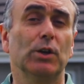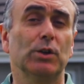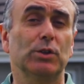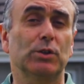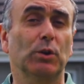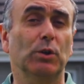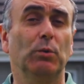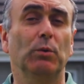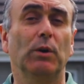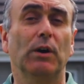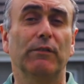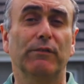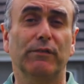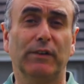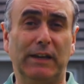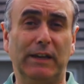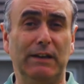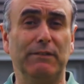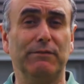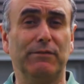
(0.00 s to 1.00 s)
So
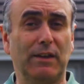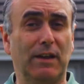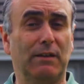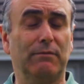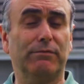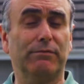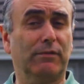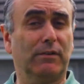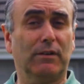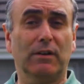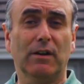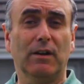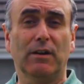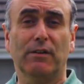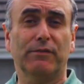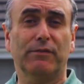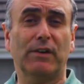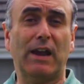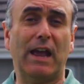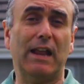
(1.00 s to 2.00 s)
forgive them for
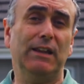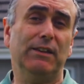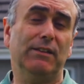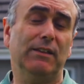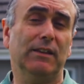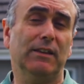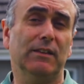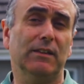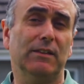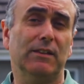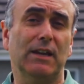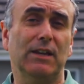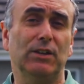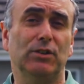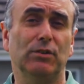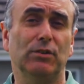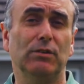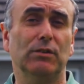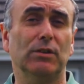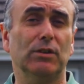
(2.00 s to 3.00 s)
anything that they
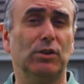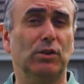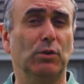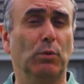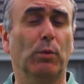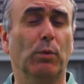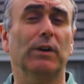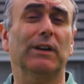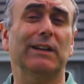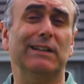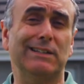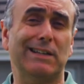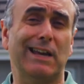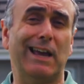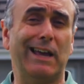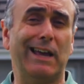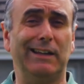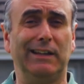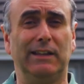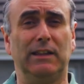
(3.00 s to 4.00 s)
do that you weren't
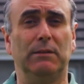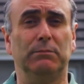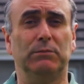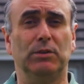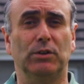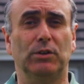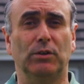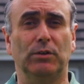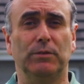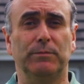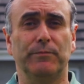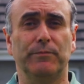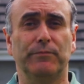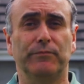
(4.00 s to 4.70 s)
intending them to do.